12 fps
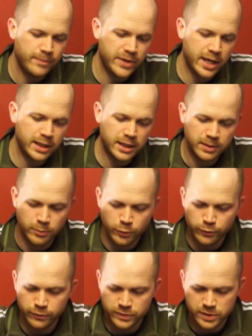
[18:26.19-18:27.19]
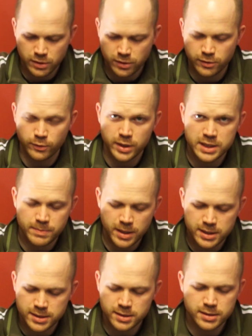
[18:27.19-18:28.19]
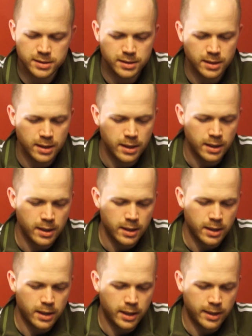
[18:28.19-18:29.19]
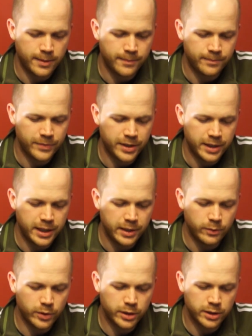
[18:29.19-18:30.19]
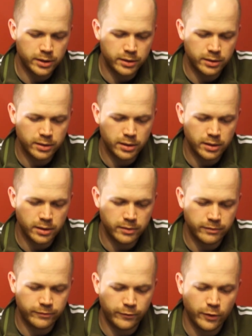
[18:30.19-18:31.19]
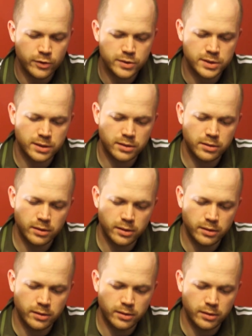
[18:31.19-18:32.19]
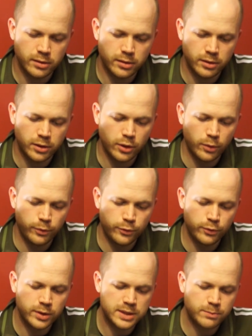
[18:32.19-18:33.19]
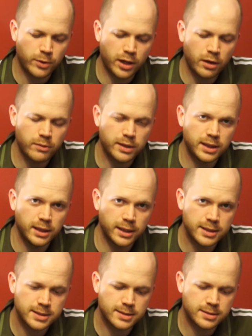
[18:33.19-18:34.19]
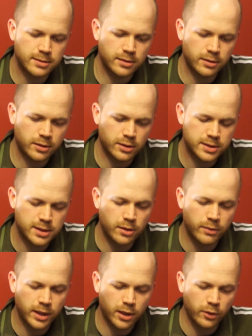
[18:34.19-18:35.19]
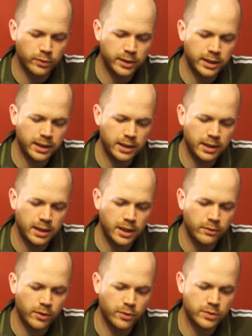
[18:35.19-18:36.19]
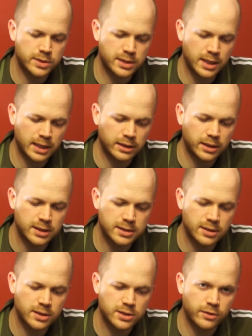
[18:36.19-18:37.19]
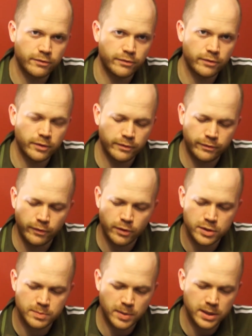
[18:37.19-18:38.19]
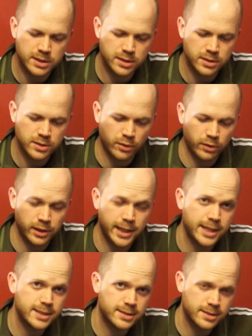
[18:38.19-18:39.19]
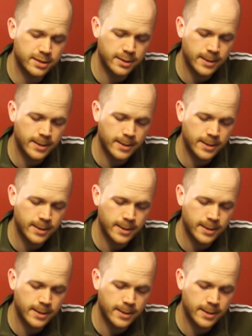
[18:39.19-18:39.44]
and he moves 3 spaces, he would first go through his priority list considering only heroes at a distance of 4 spaces or less,